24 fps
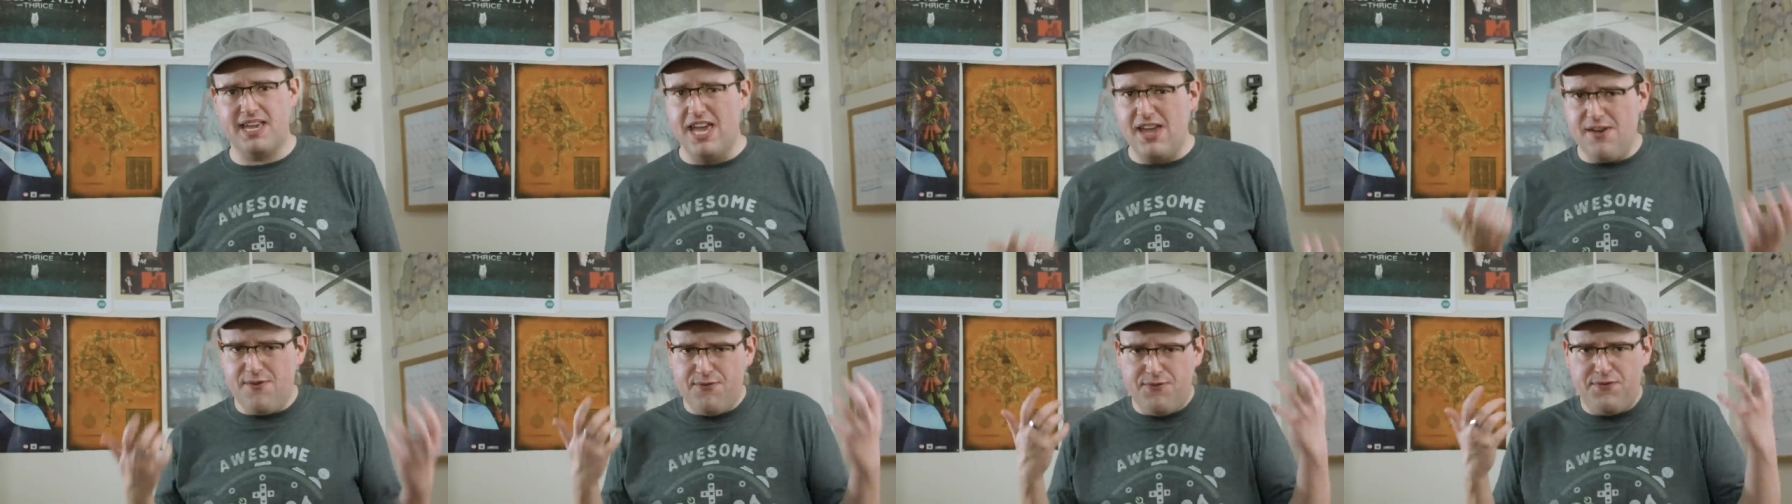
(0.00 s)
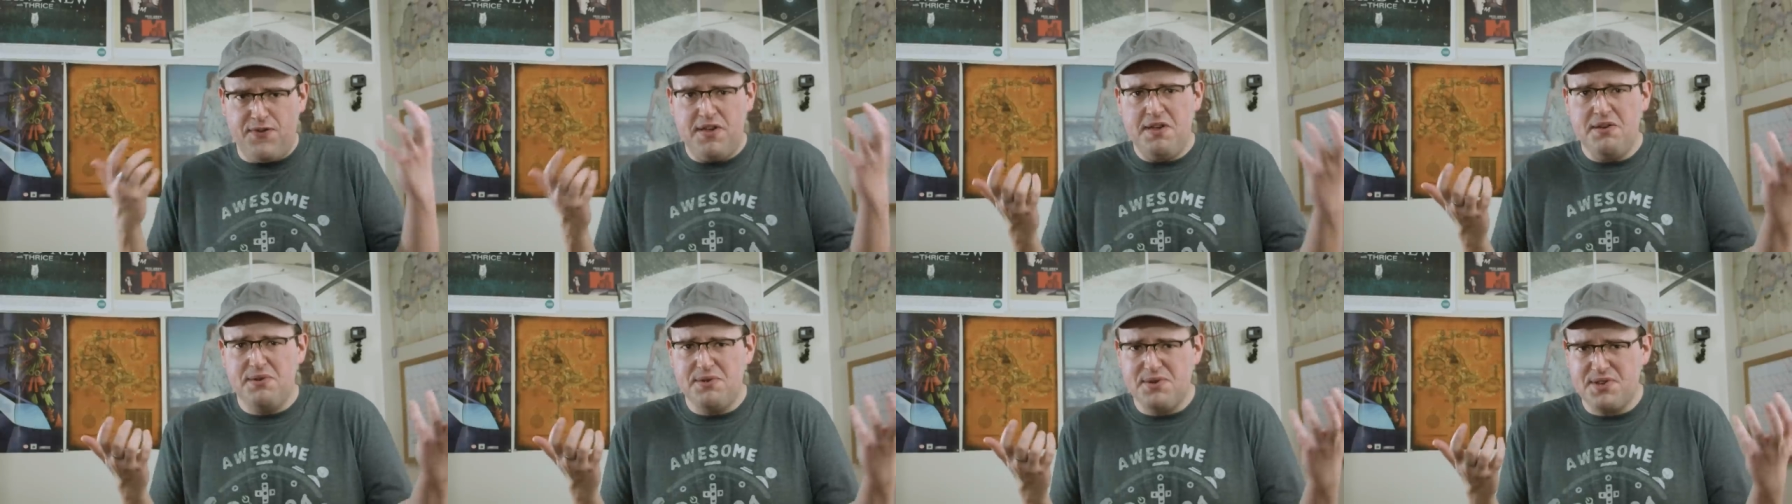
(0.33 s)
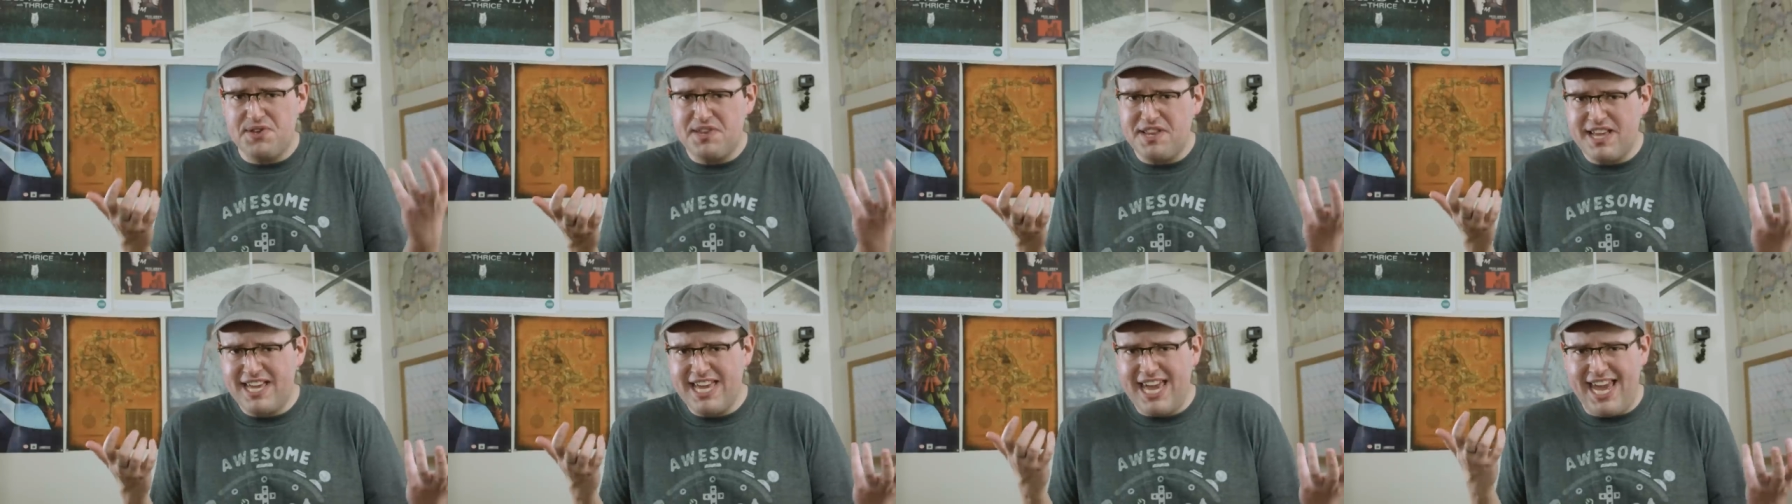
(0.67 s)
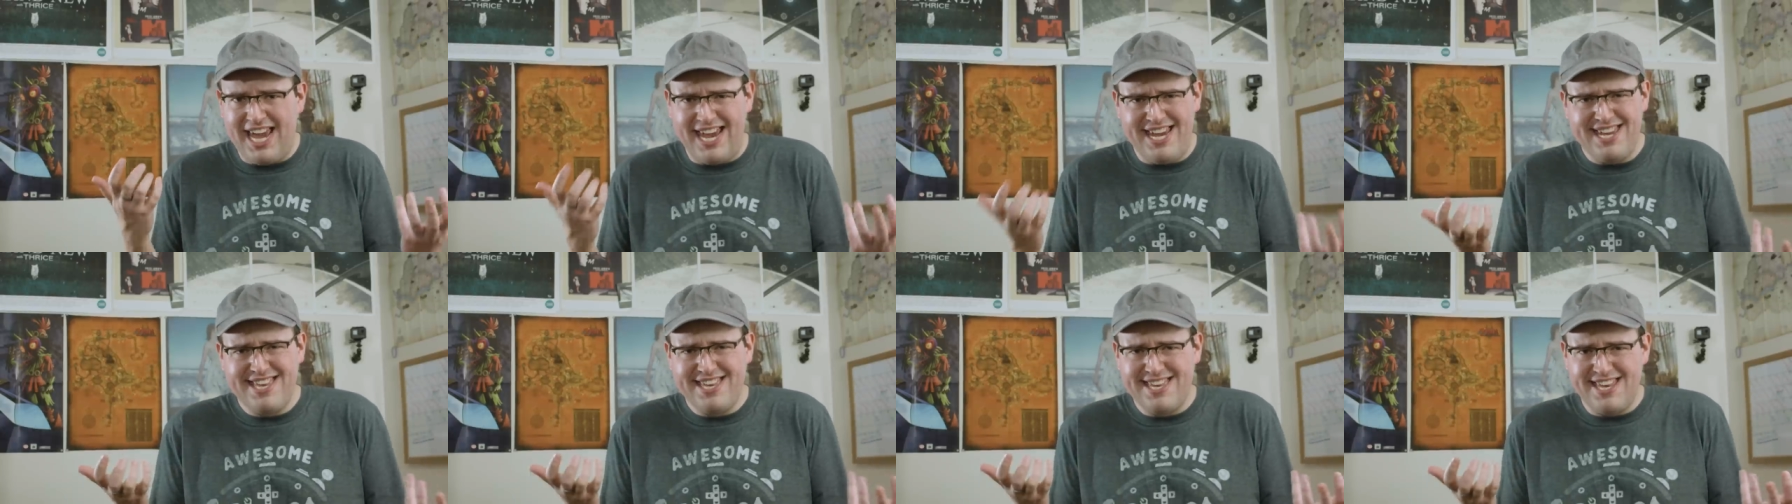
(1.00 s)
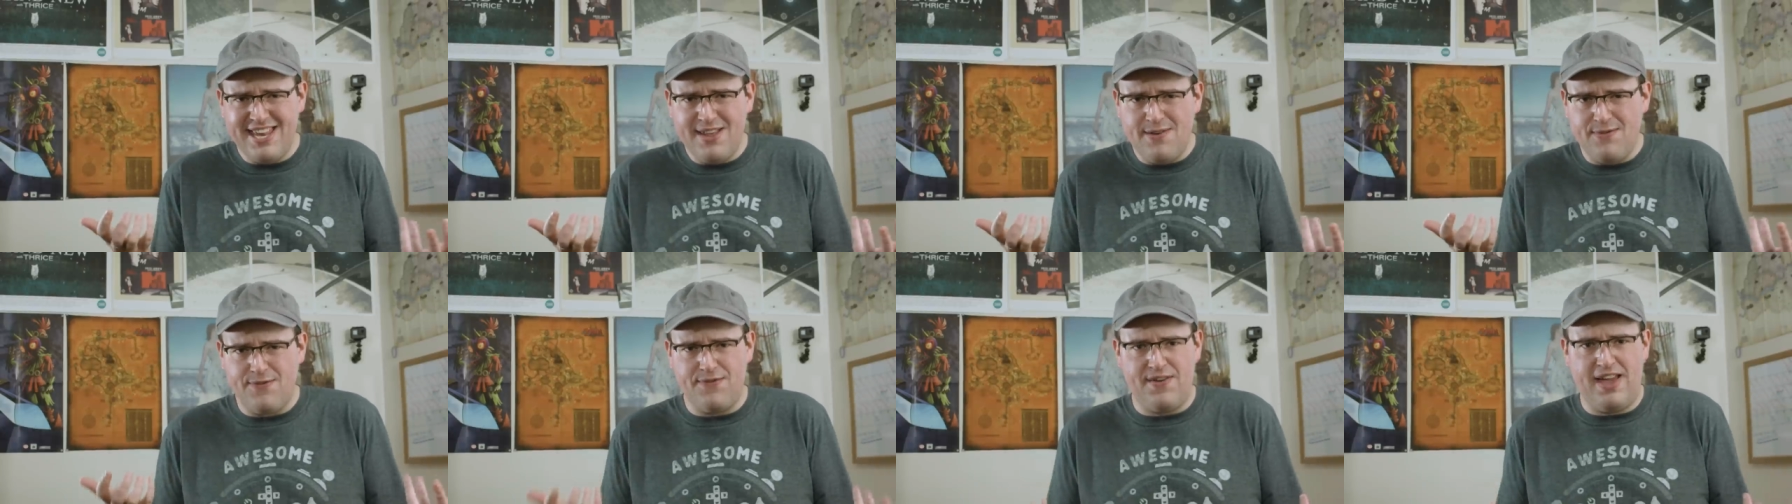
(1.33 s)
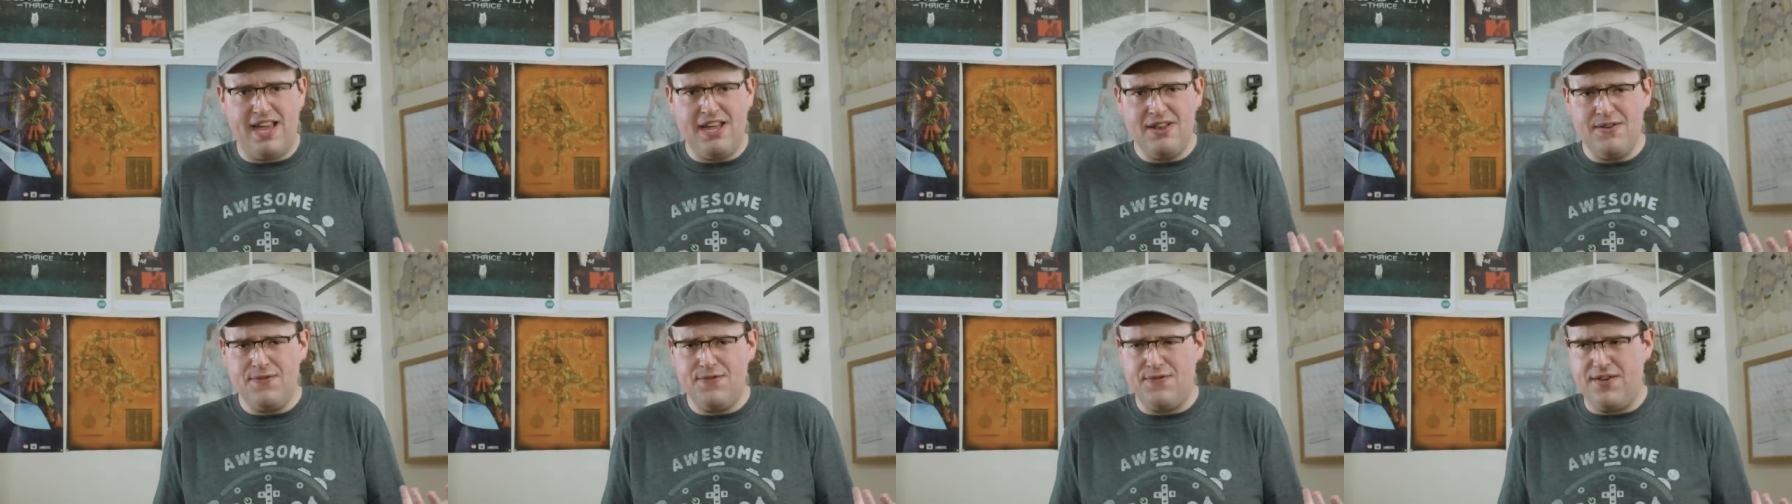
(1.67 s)
It feels like hasty
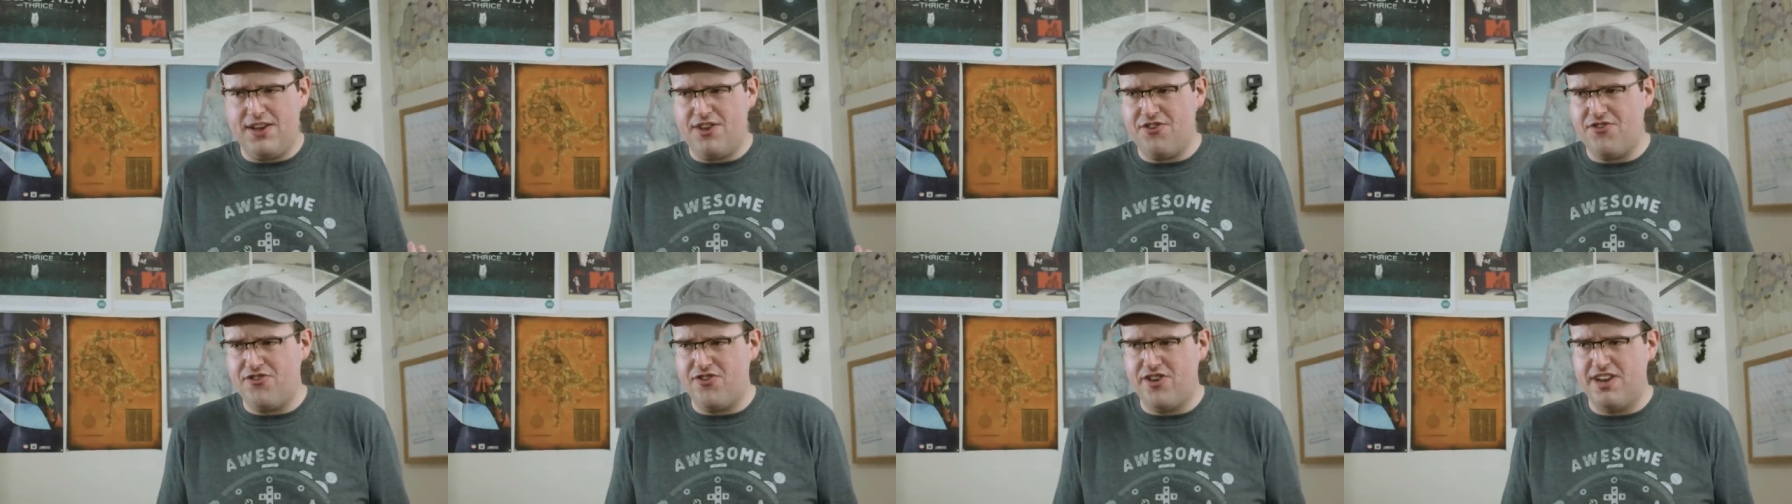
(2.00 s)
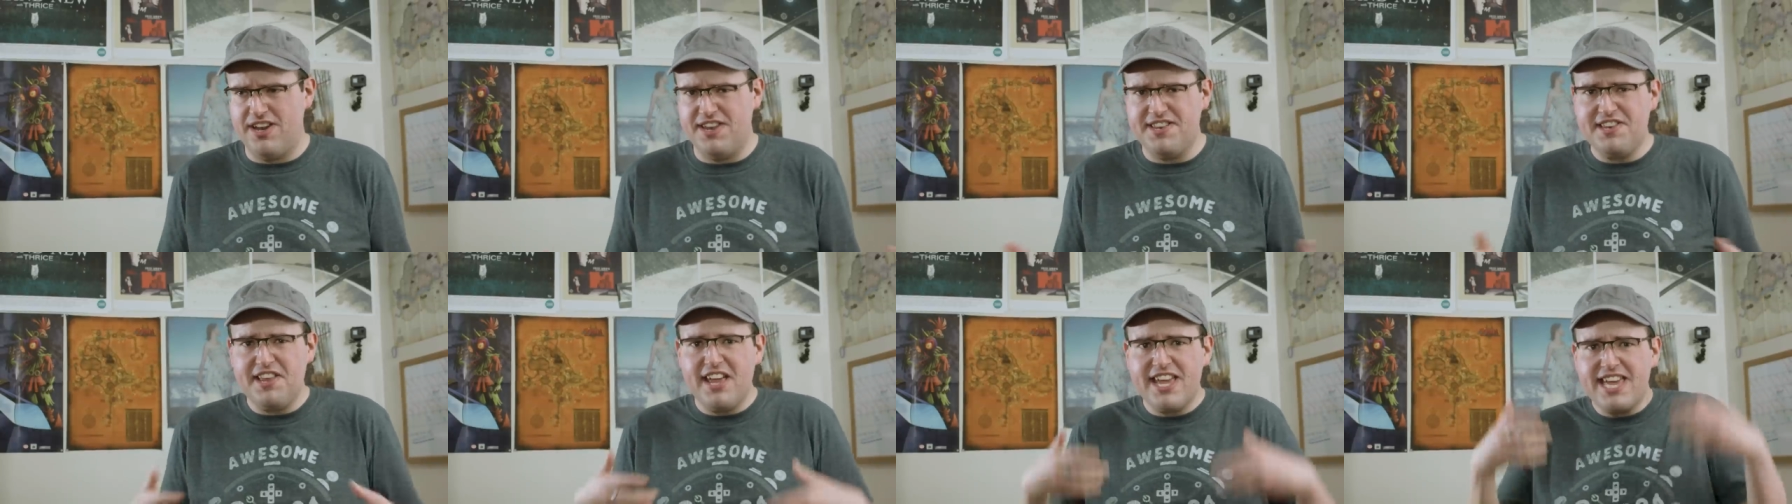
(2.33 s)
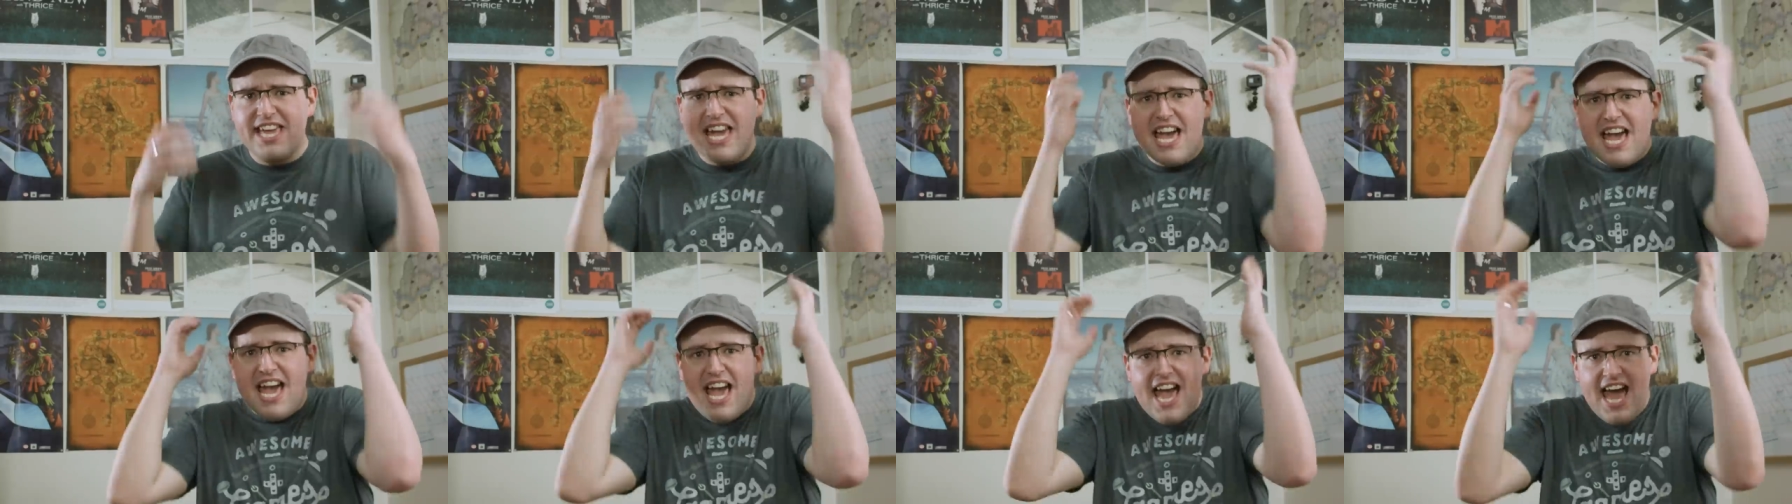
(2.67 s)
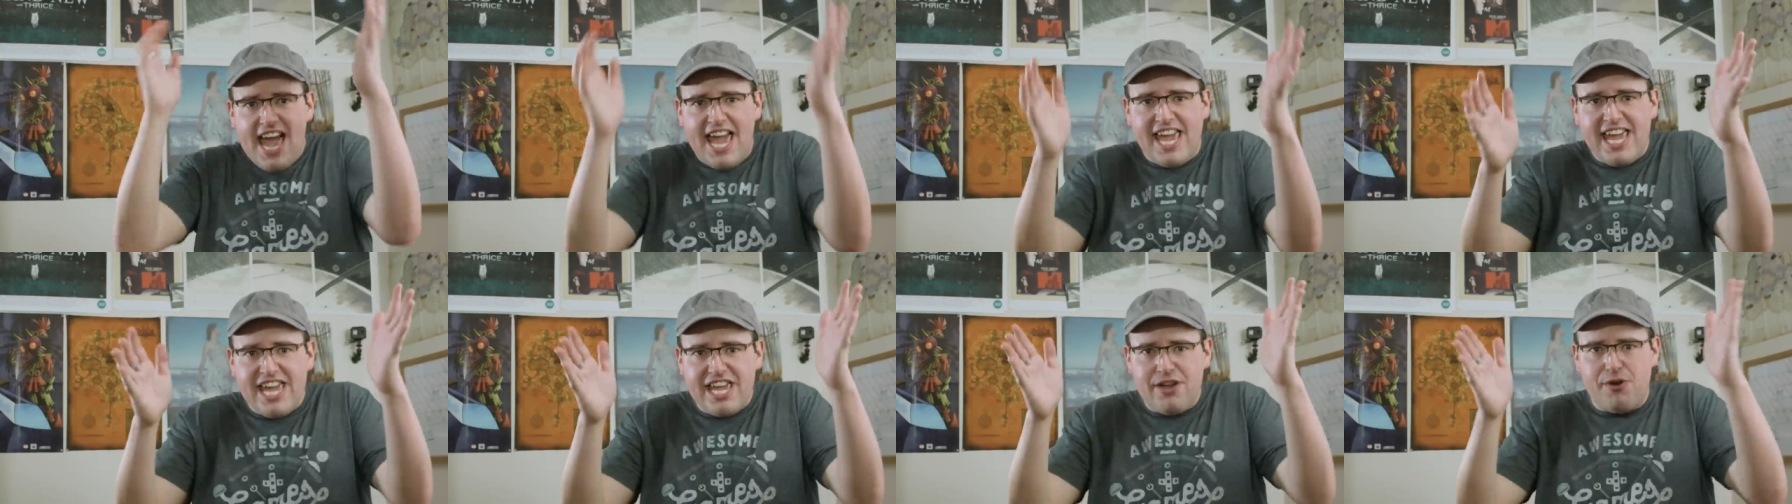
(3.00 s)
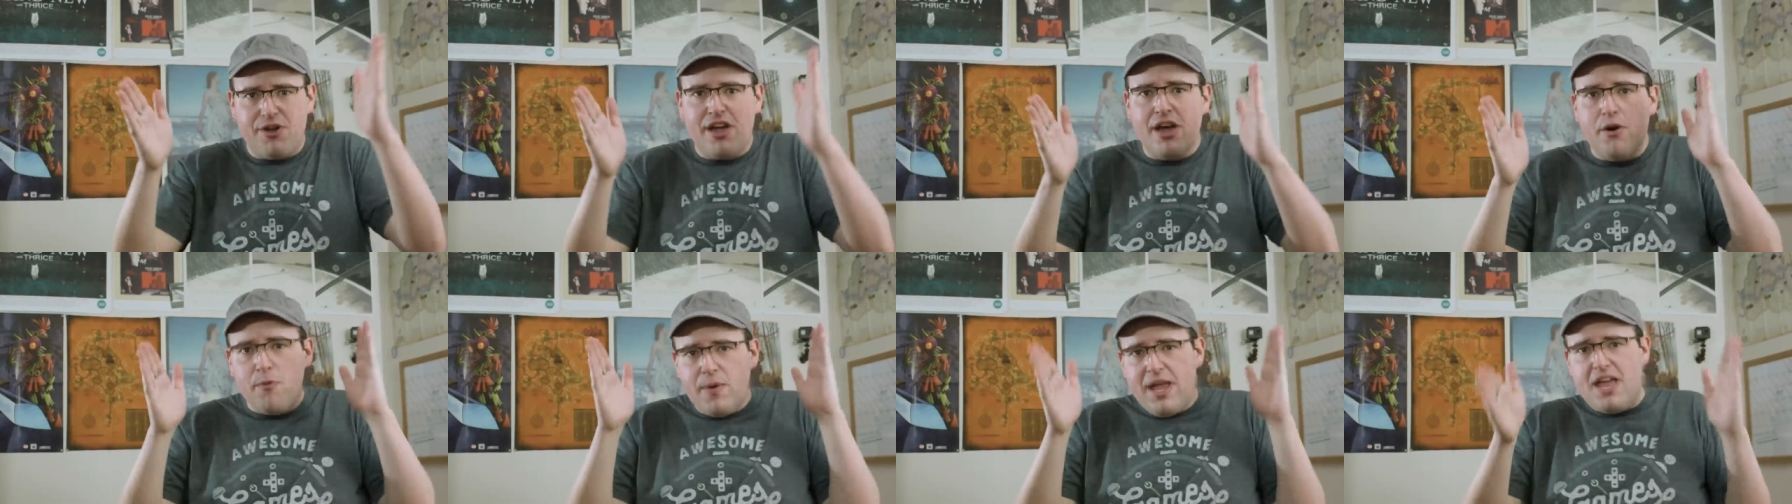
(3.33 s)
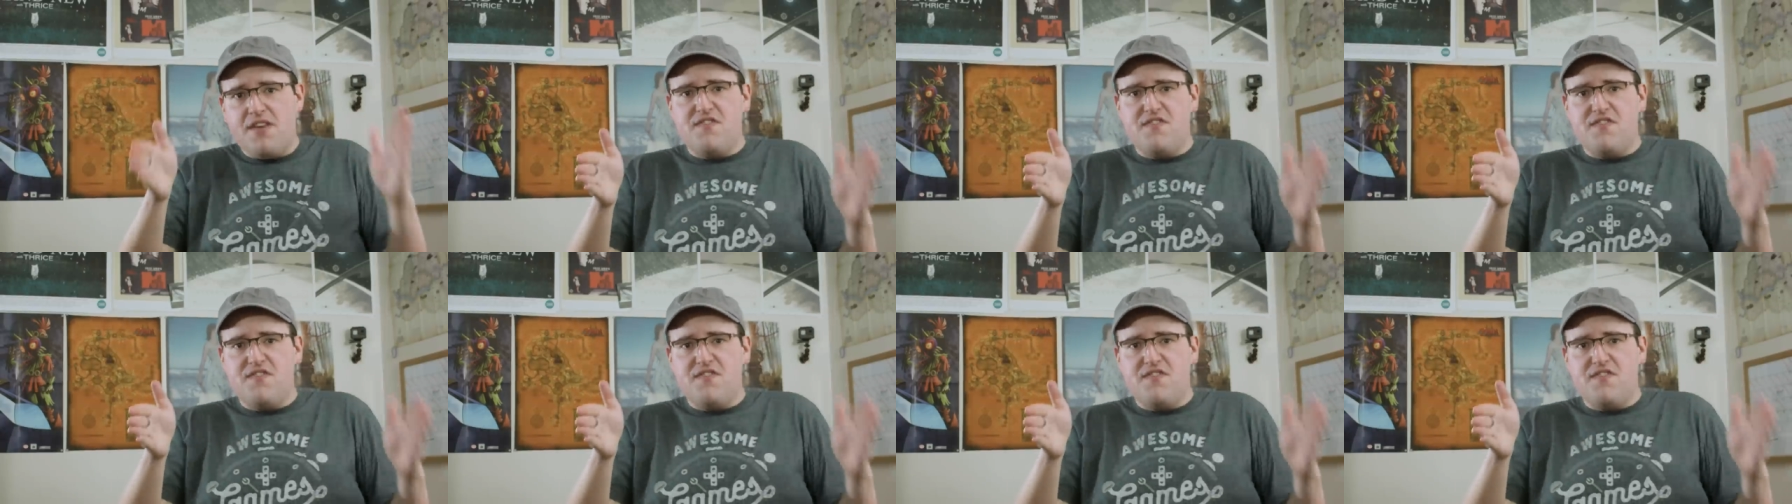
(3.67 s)
fan fiction. It's like, hey, we